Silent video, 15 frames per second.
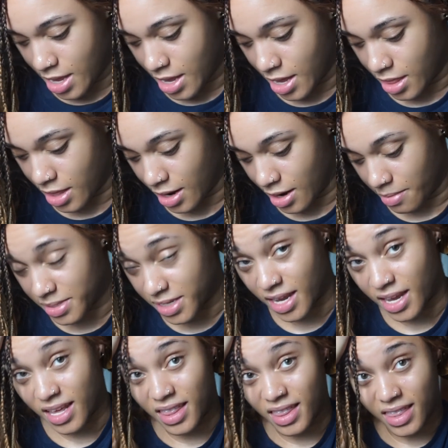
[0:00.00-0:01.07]
And then I'm
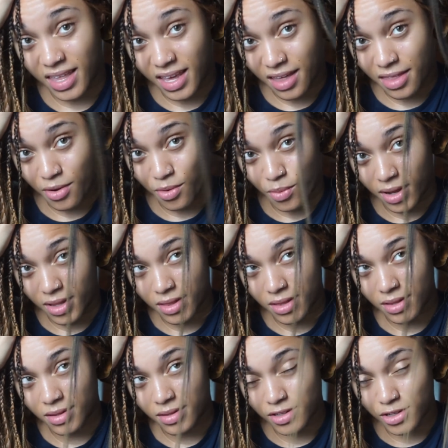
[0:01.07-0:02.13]
taking the other one,
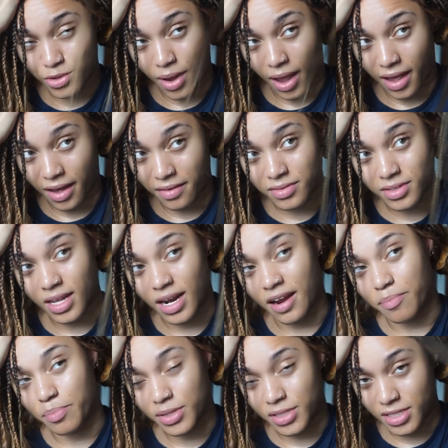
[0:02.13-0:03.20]
2 halves that
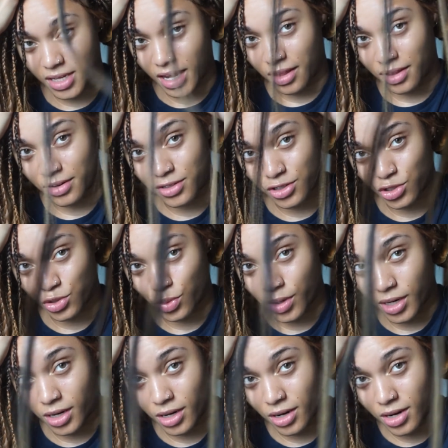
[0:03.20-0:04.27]
I've put together to
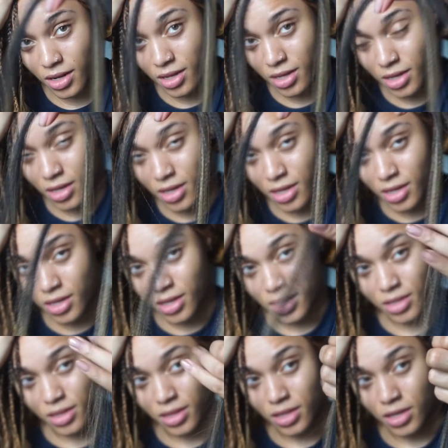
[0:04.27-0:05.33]
shorten
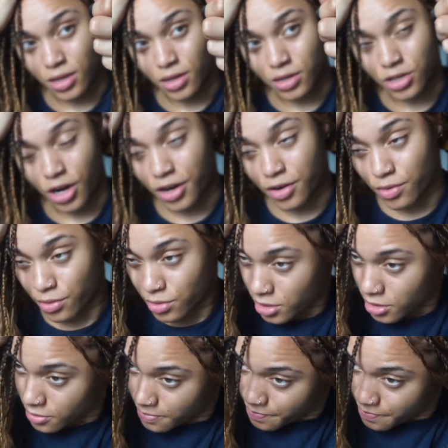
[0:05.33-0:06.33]
the dark roots.